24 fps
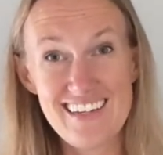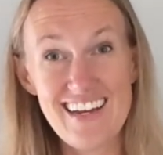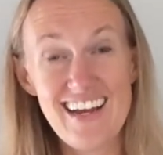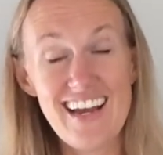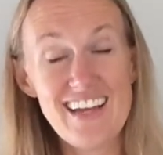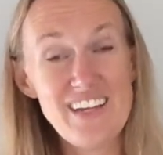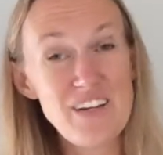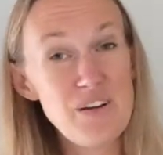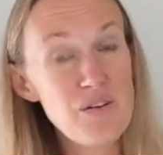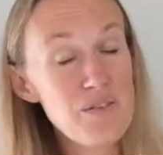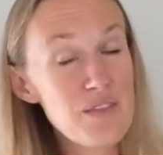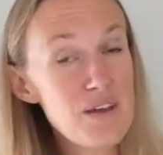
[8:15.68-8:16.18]

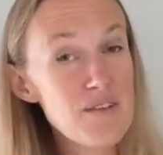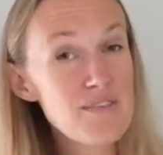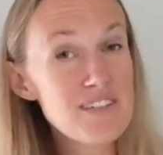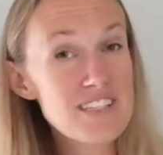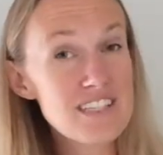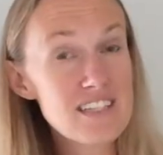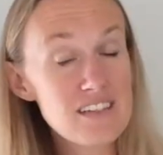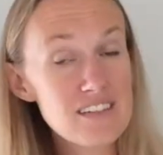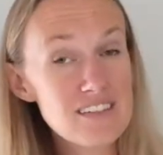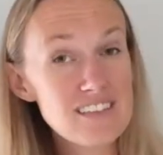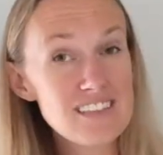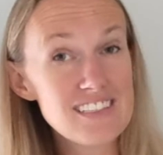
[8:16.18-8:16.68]
I know that was
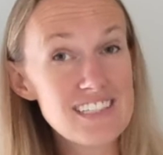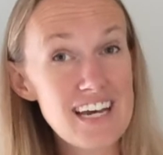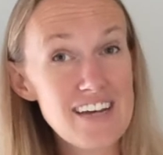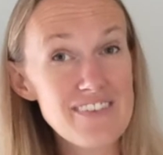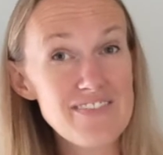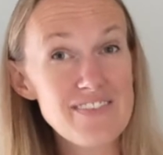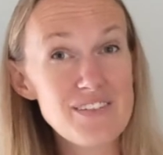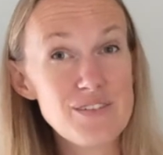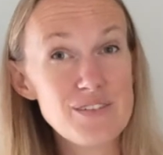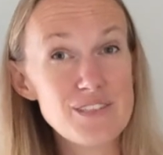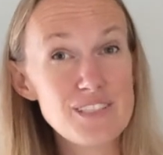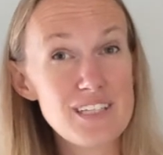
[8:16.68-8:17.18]
a little
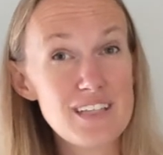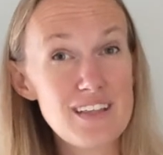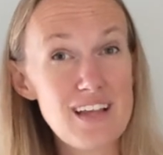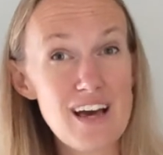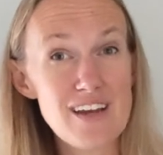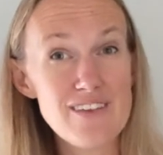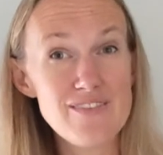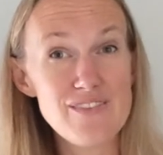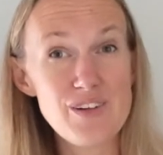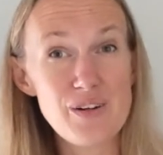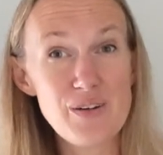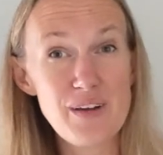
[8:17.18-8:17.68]
tough. There was a
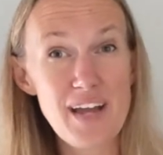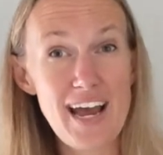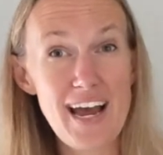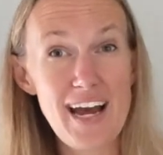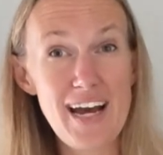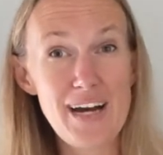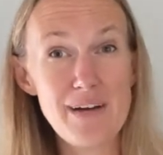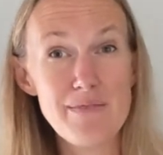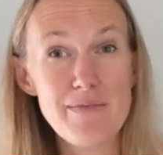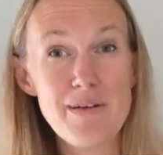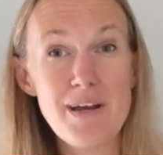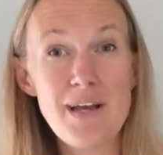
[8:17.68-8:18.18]
lot of
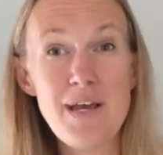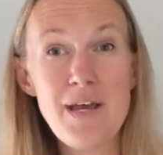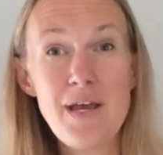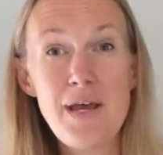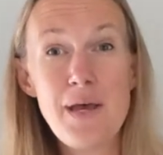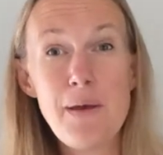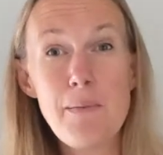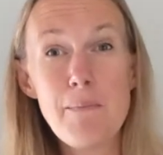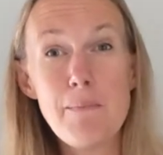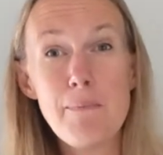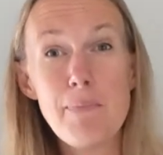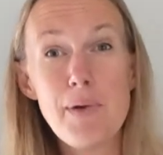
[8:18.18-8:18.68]
vocab,
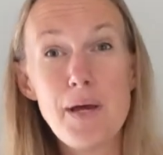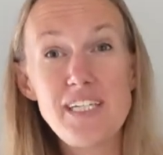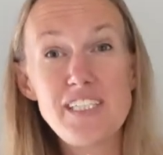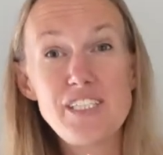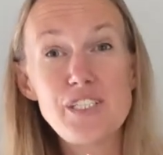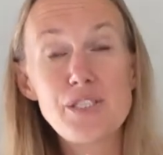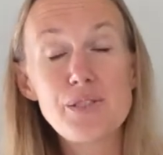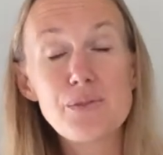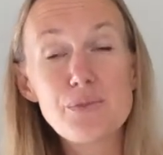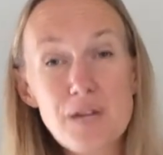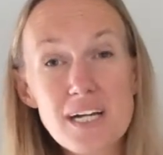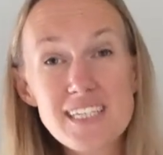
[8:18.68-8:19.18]
but
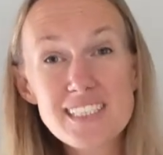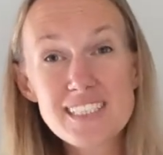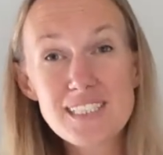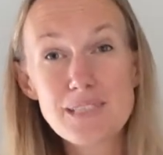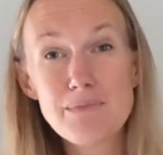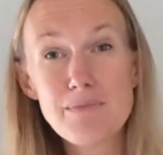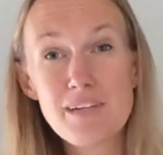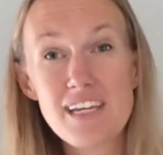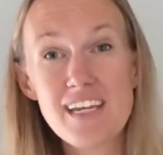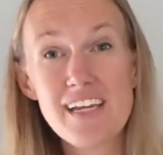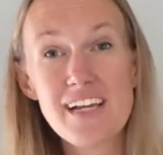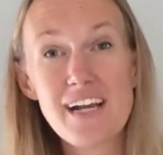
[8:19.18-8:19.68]

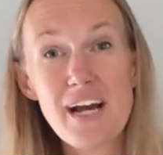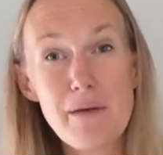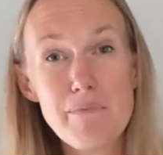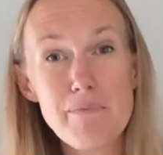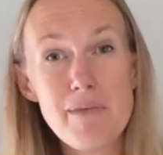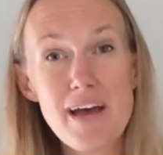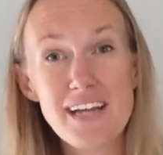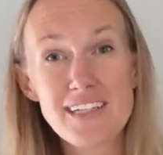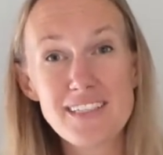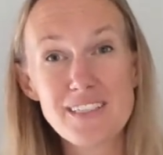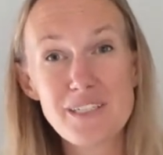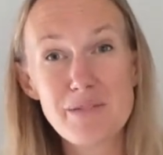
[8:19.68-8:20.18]
trust me, come
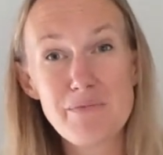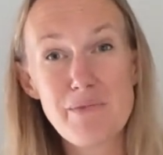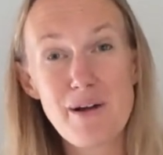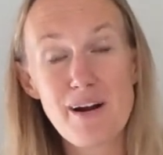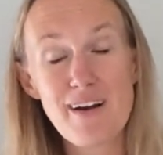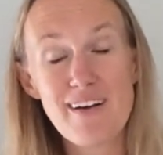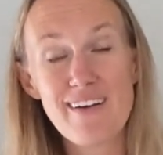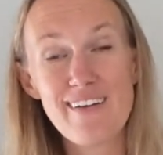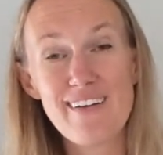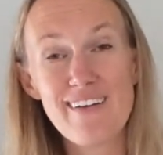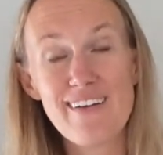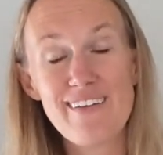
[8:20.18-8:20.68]
back
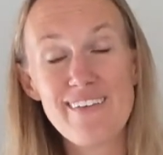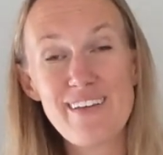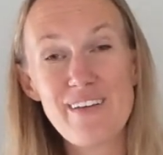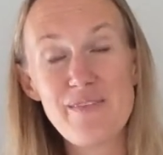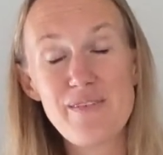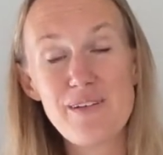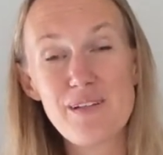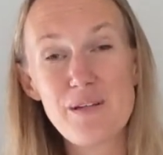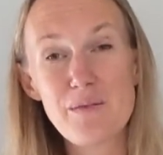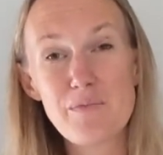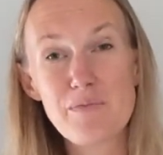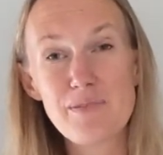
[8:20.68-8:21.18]
tomorrow.
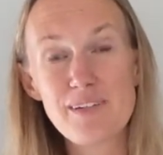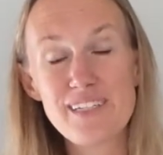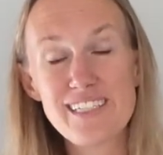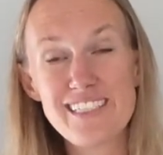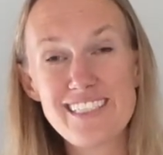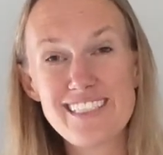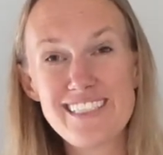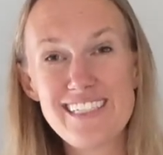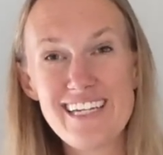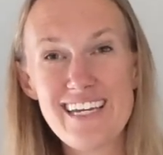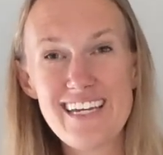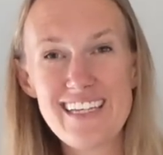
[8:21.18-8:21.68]
You will
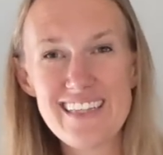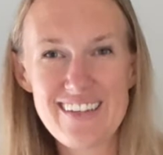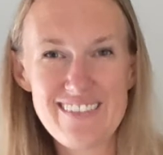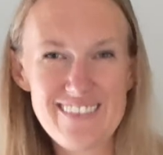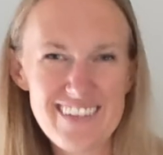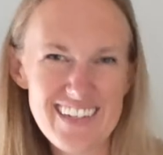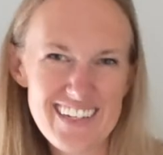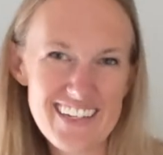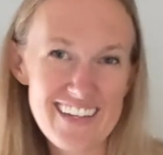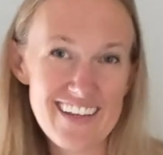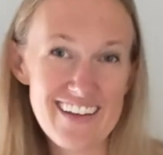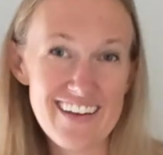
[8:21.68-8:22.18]
appreciate that
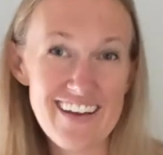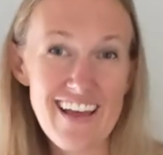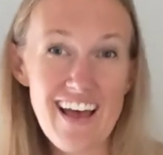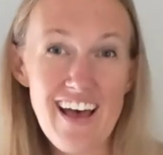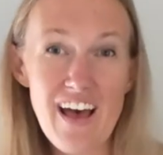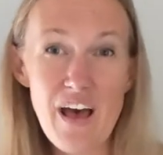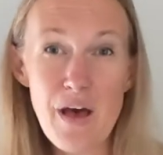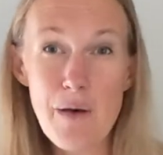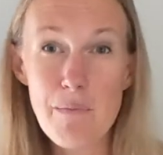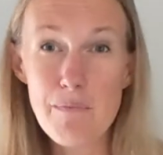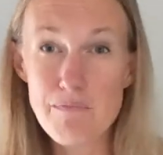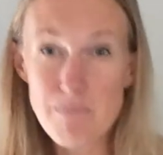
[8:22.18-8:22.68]
we did
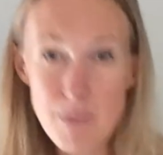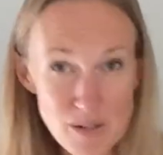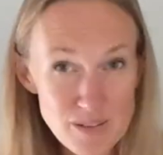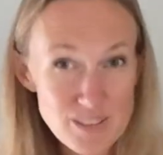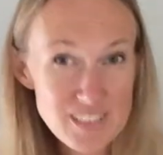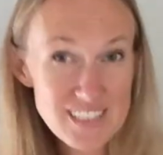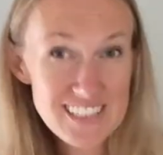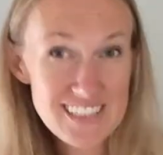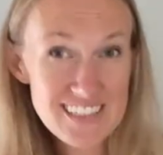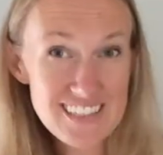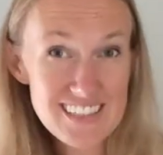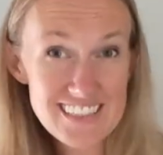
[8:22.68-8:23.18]

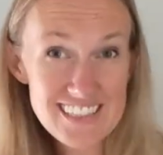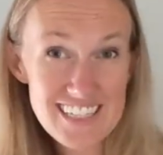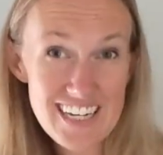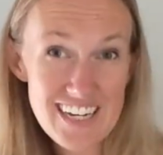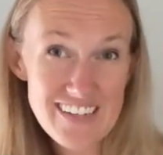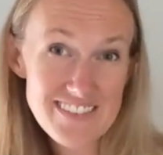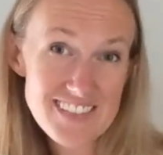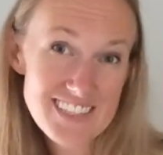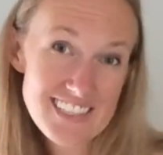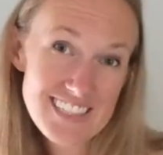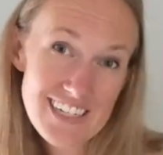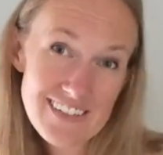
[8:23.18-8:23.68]
most of the
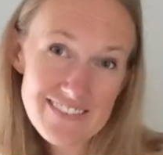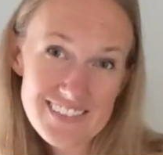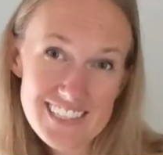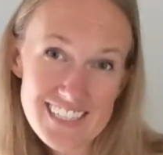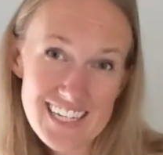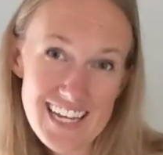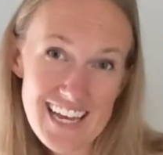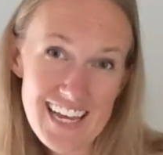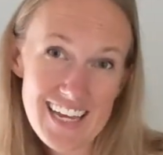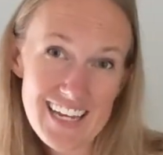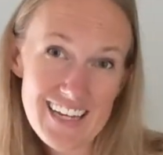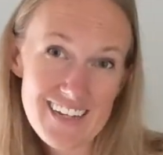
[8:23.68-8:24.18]
tough stuff
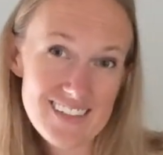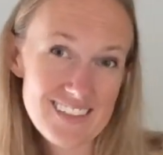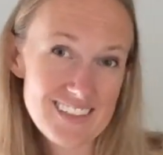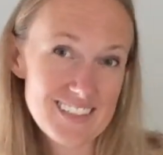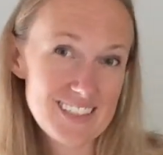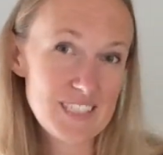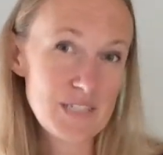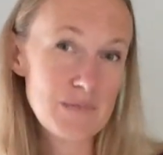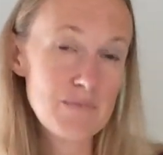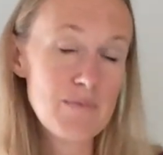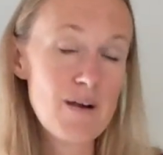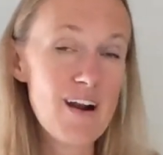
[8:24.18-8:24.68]
today
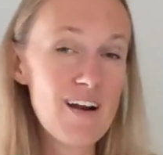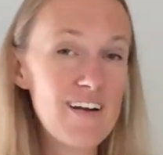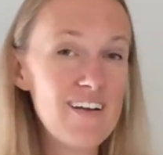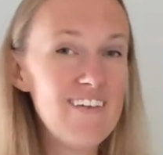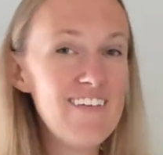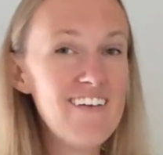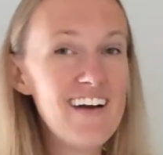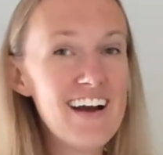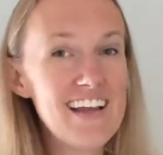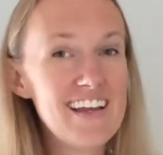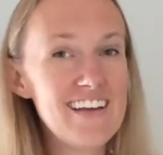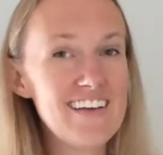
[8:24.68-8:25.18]
because
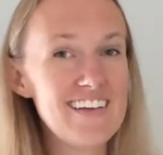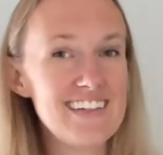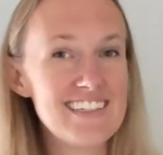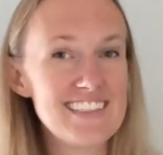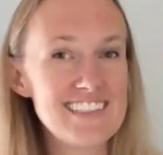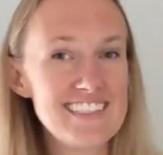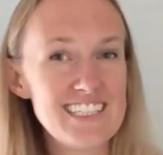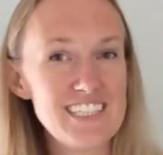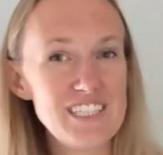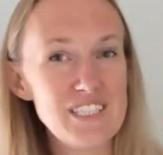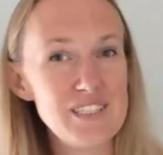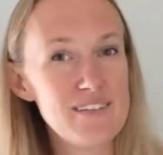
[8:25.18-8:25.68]
tomorrow I'm going
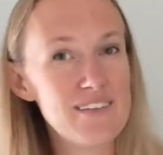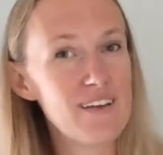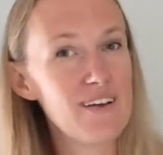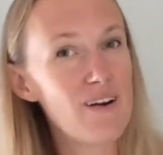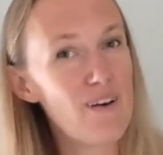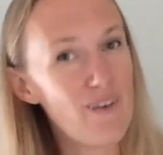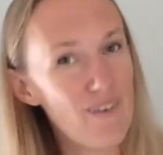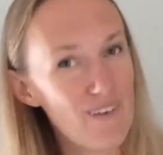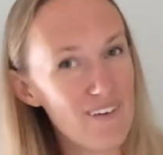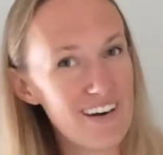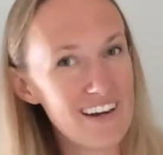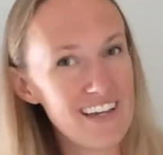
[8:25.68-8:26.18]
to teach you the
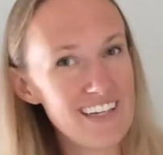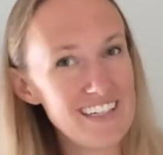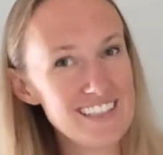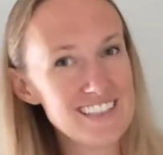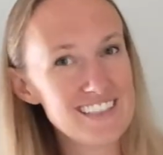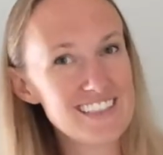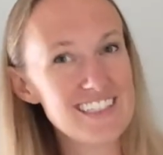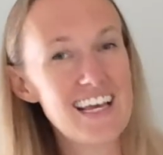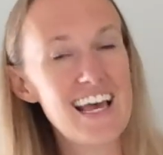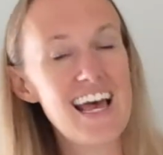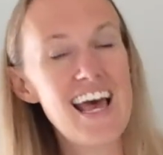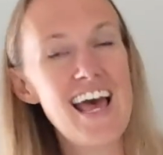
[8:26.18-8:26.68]

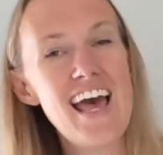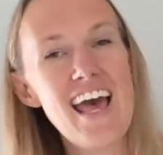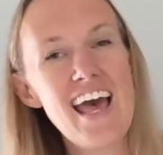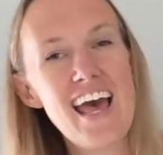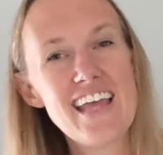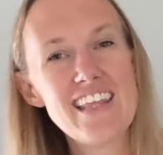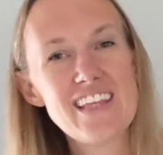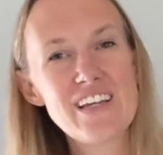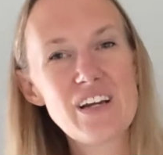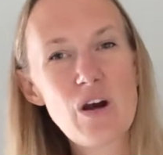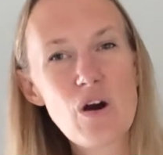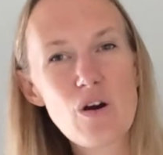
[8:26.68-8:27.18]
chorus,
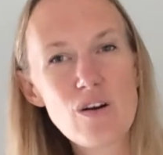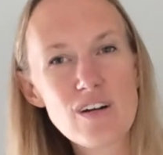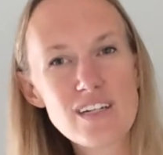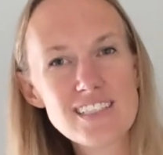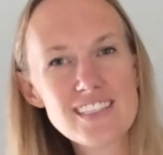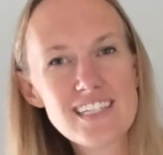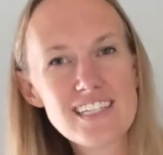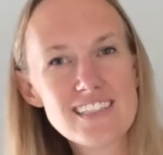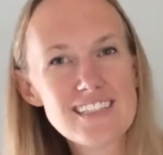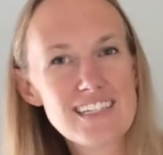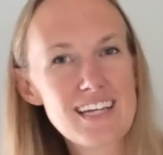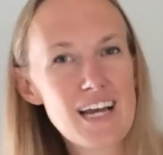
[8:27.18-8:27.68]
and the
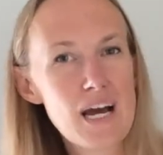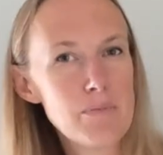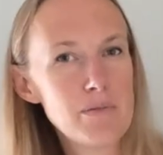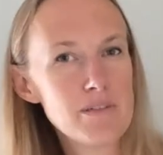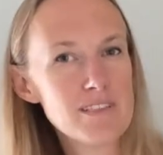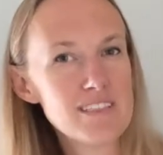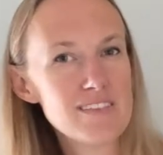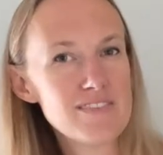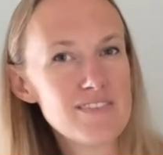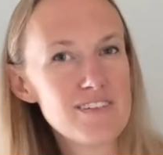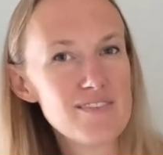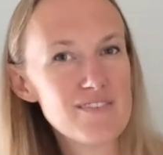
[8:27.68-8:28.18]
chorus has a couple
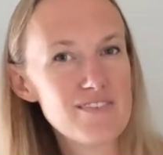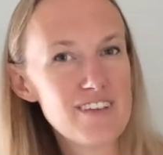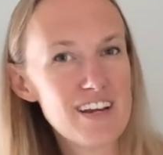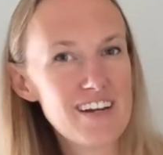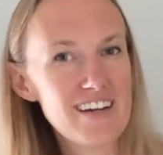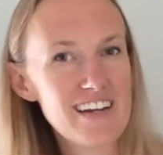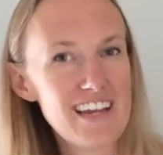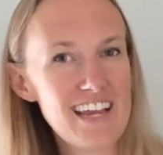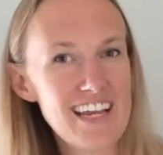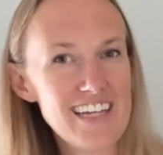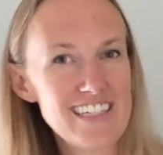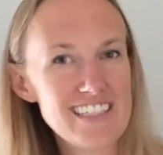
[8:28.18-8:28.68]
different
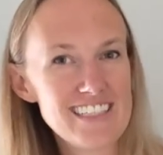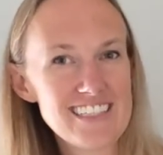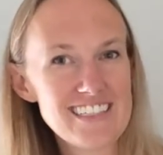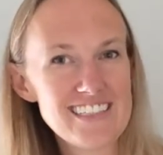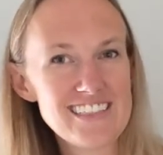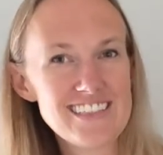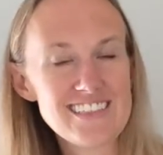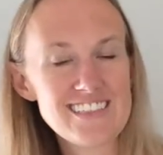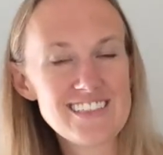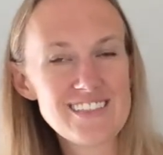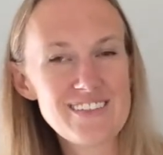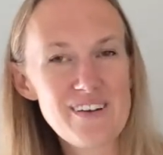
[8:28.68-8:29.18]
variations.